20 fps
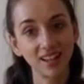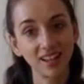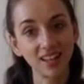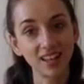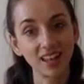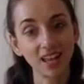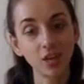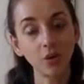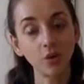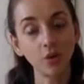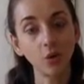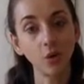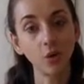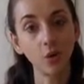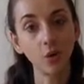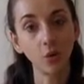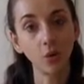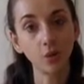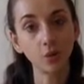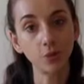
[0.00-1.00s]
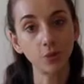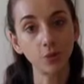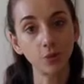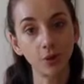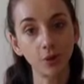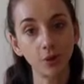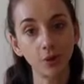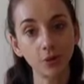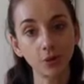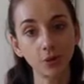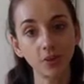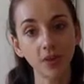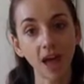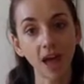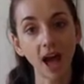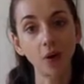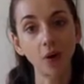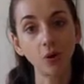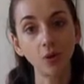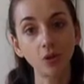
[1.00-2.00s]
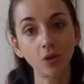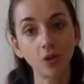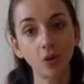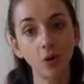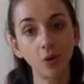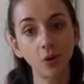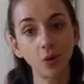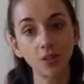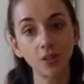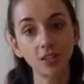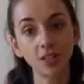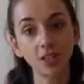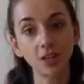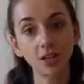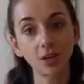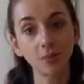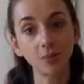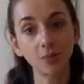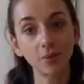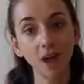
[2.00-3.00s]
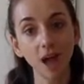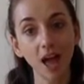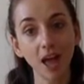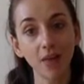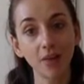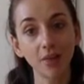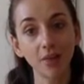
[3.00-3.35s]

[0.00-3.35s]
Can you hold the pose without holding your breath?